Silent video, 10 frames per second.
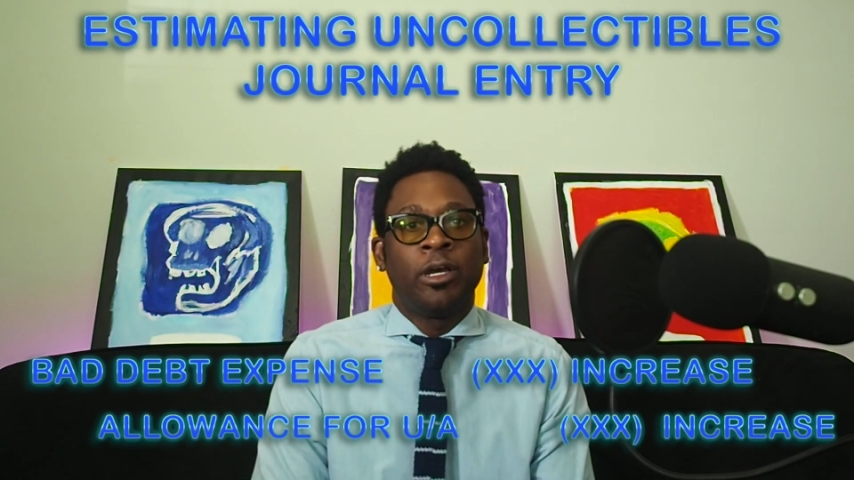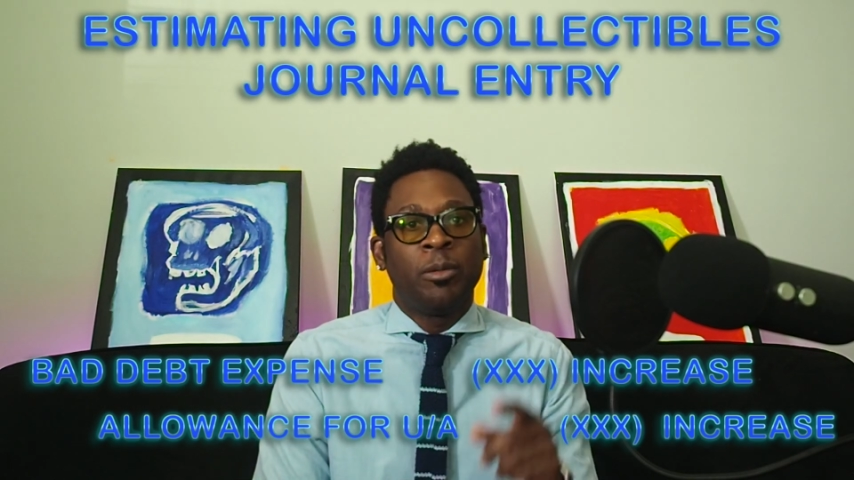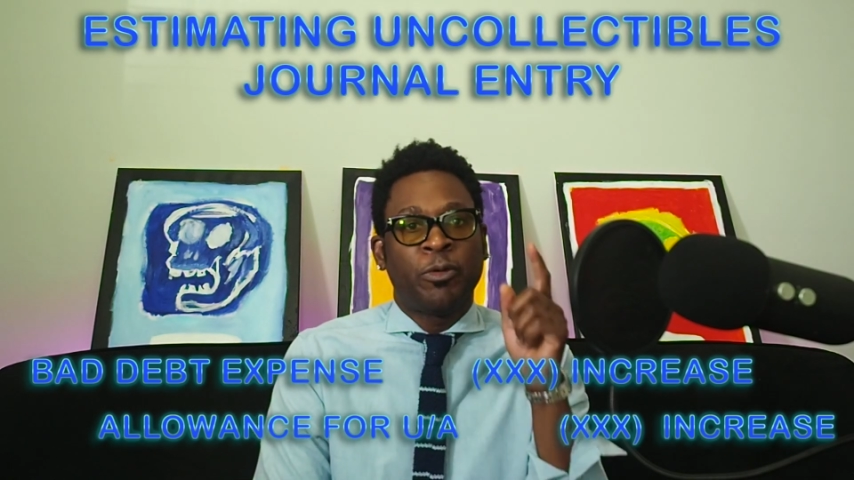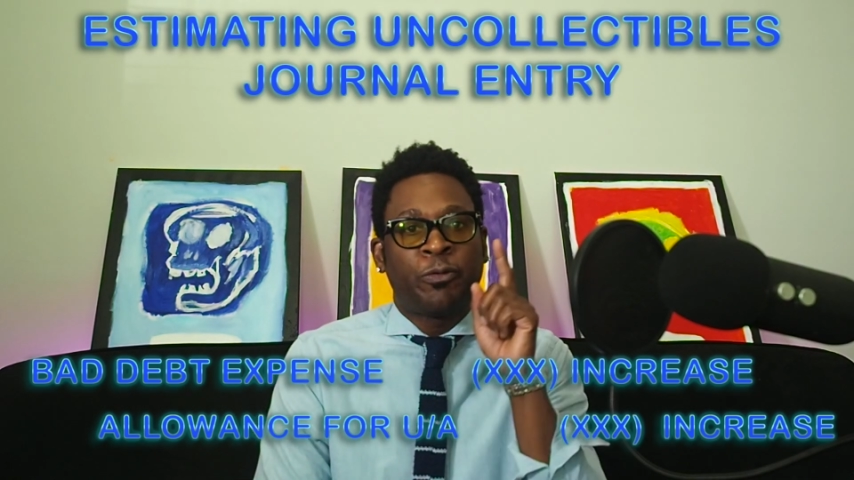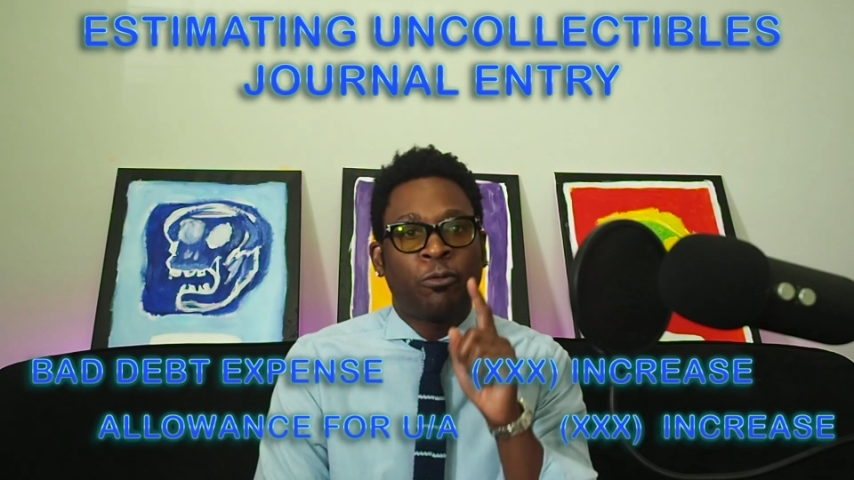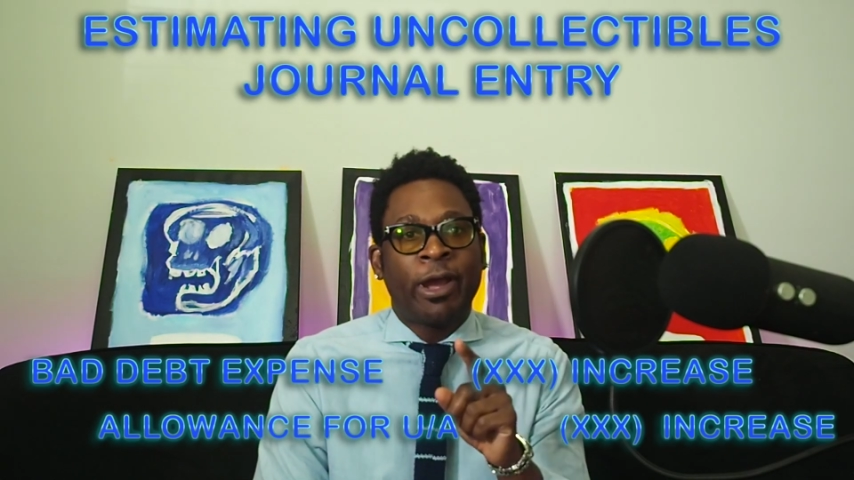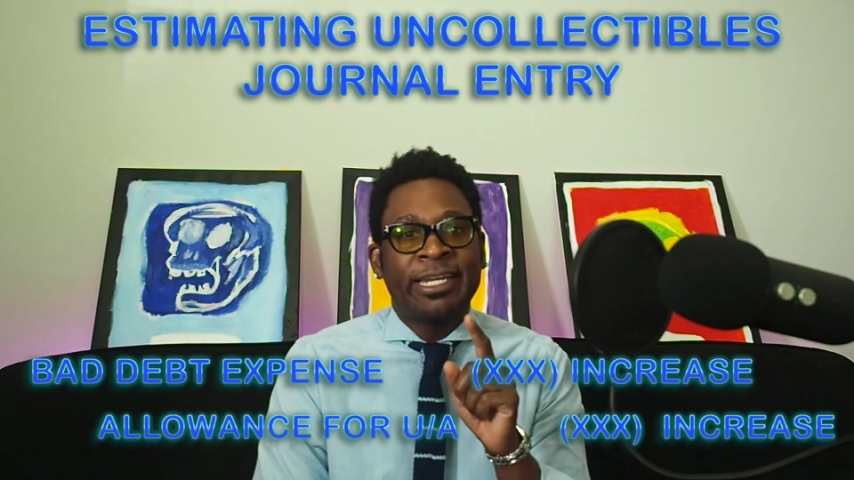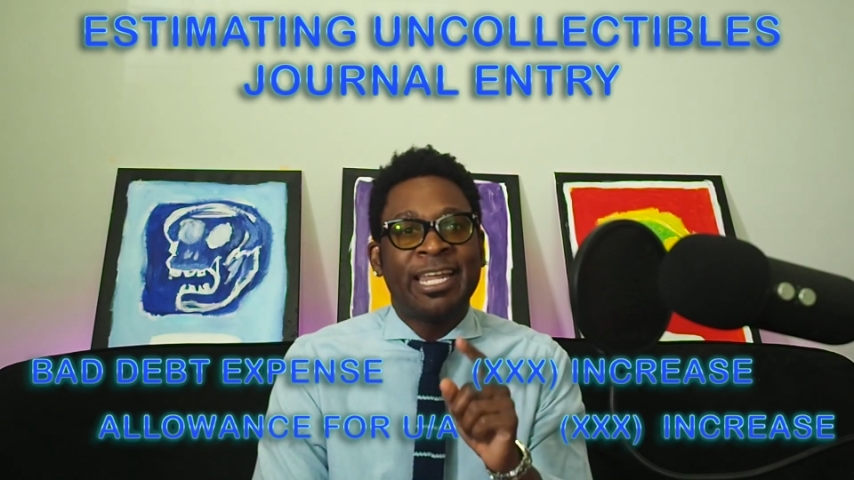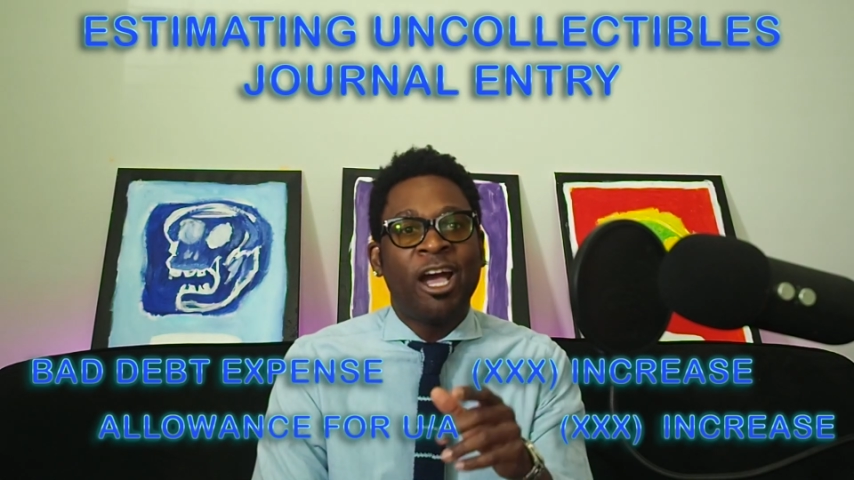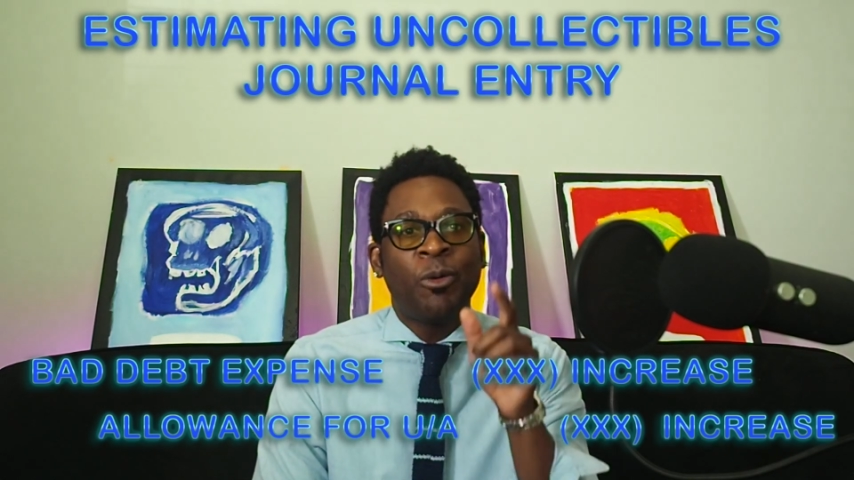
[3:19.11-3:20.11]
But for right
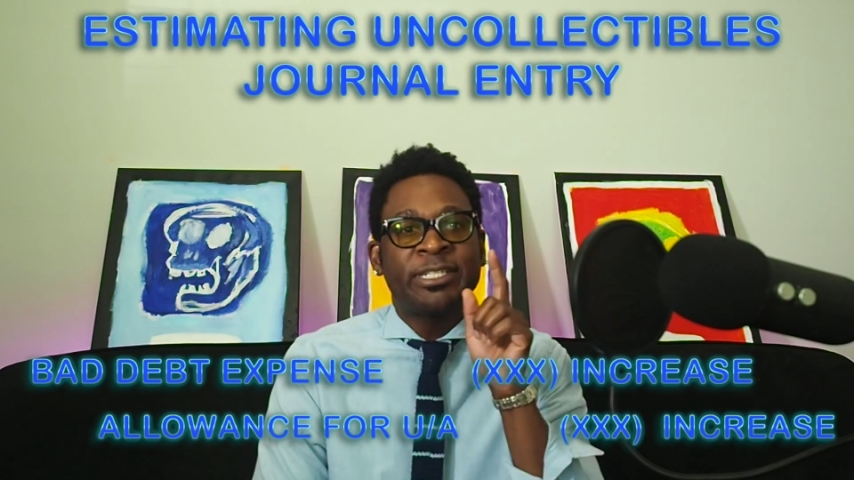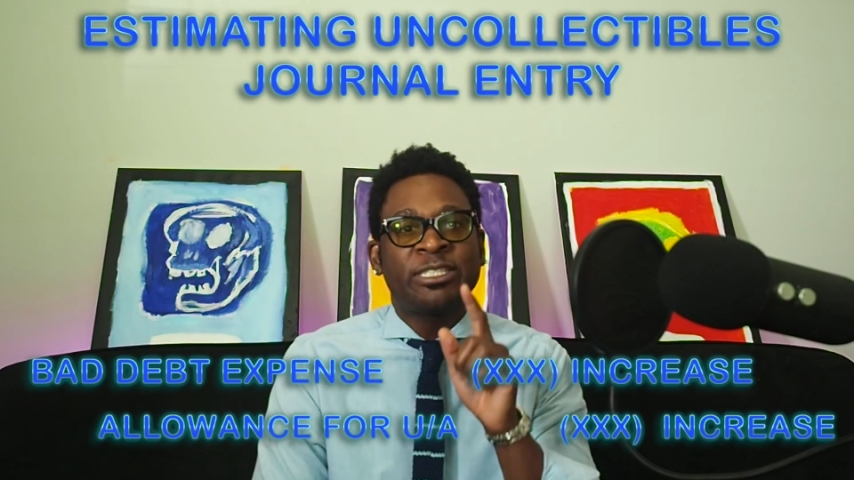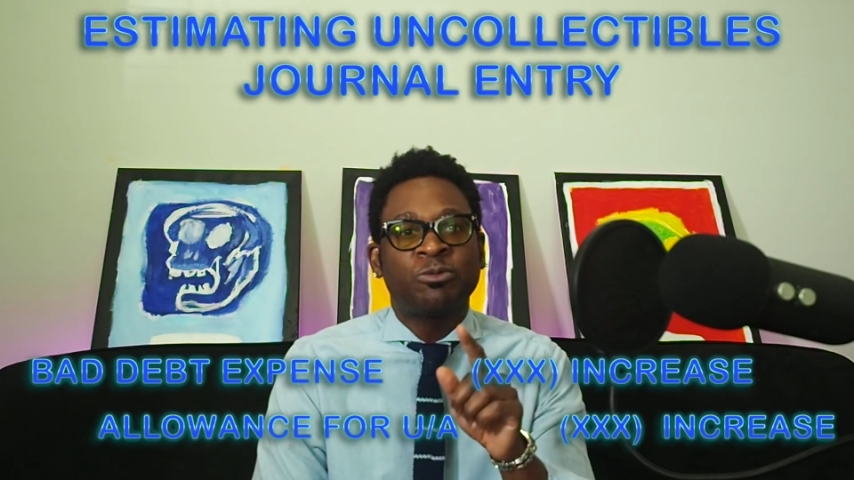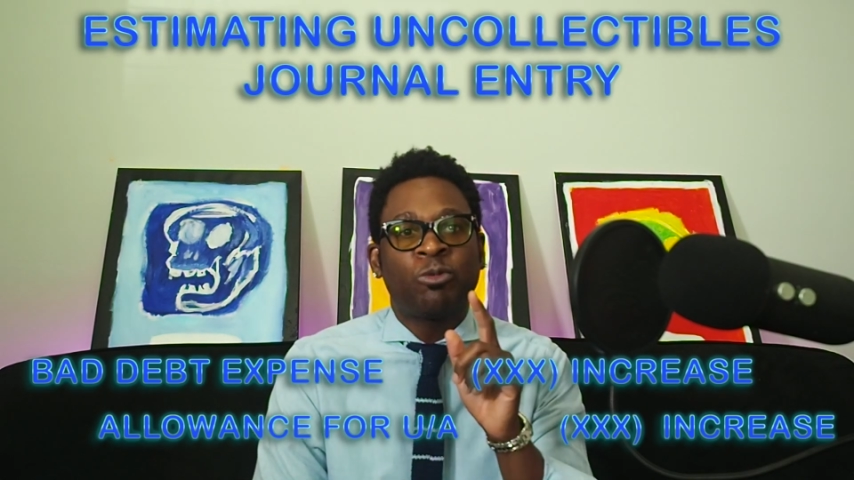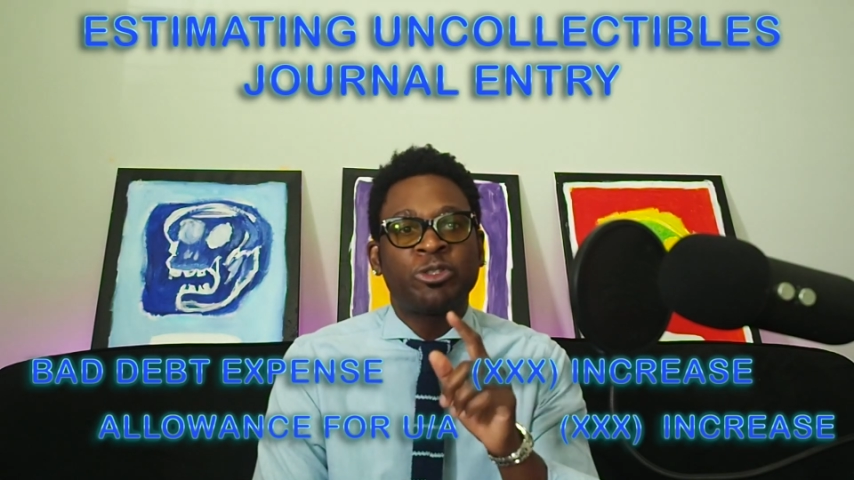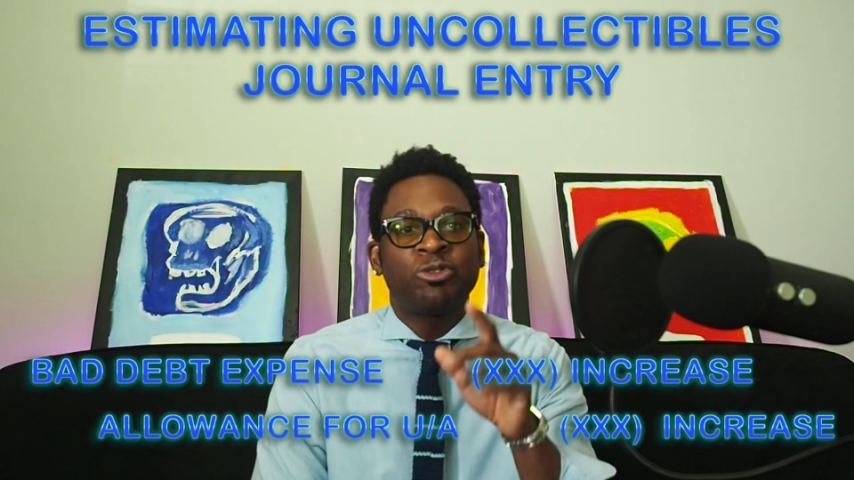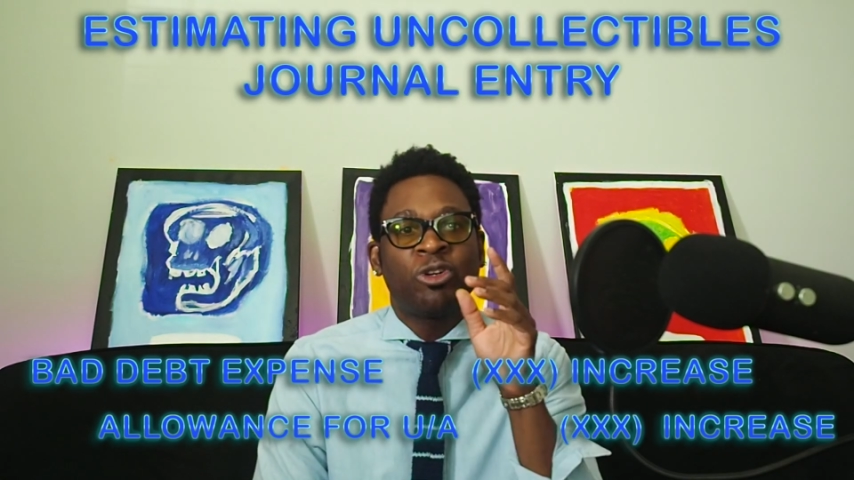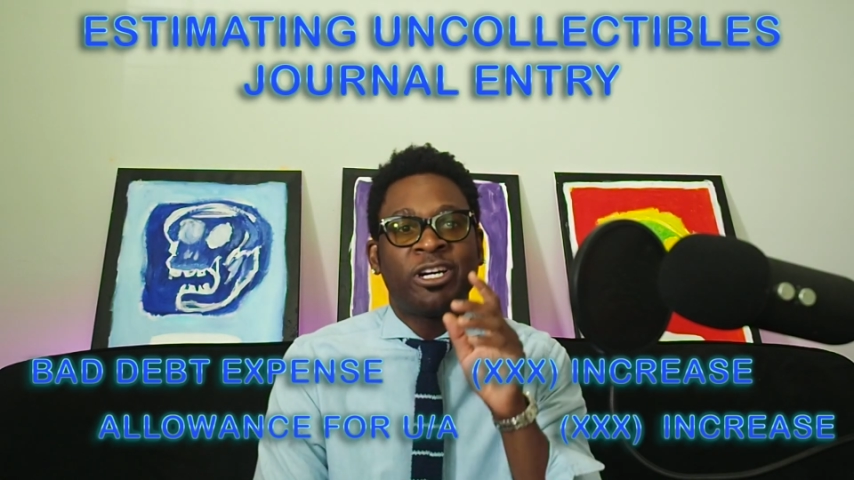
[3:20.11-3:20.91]
now, I just want you to